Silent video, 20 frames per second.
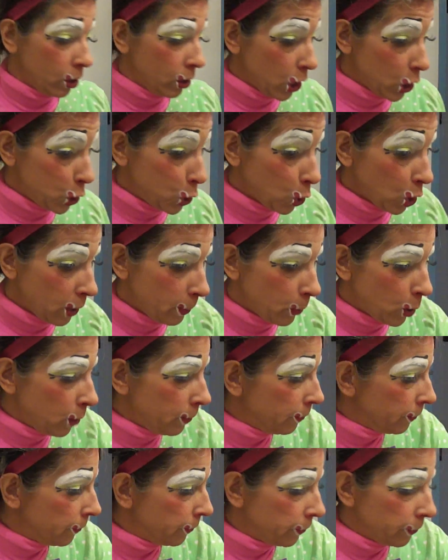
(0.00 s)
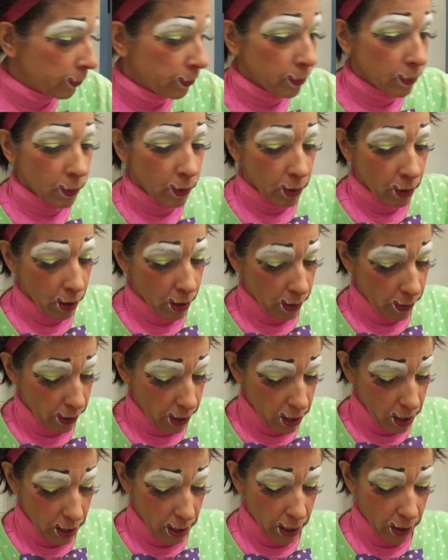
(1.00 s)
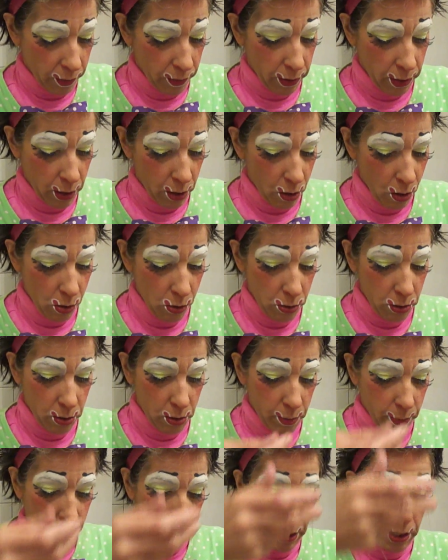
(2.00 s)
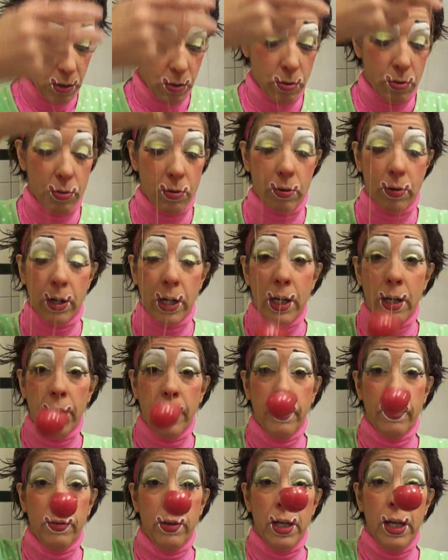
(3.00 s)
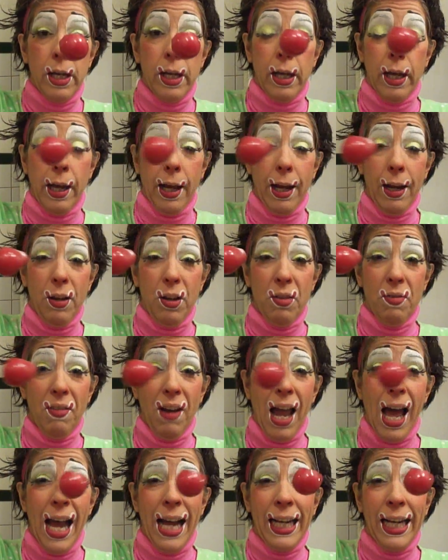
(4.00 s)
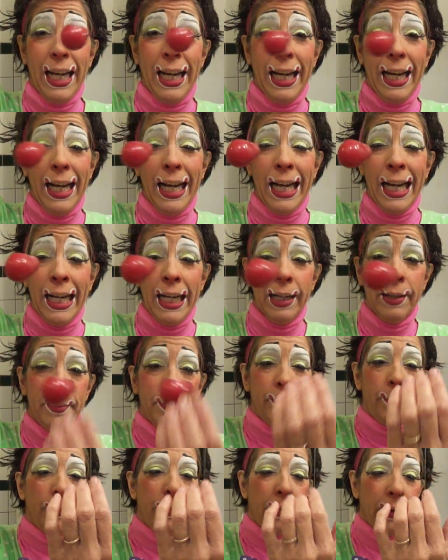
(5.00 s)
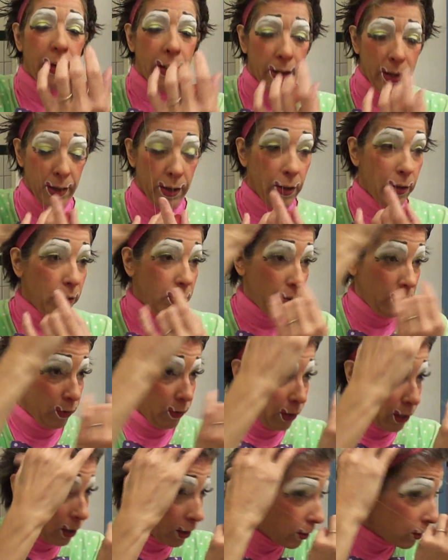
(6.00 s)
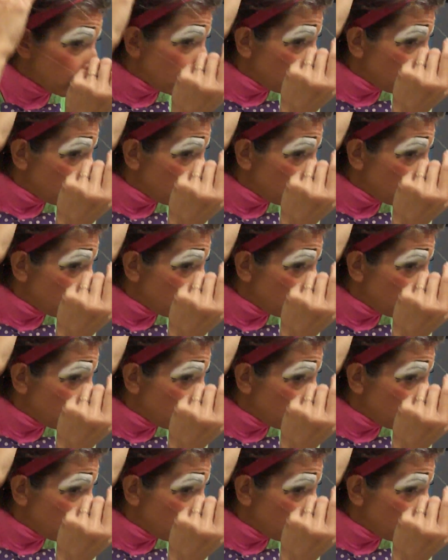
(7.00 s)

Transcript: Adorable. All right, now for the nose, mine is string. See, it's flying. String.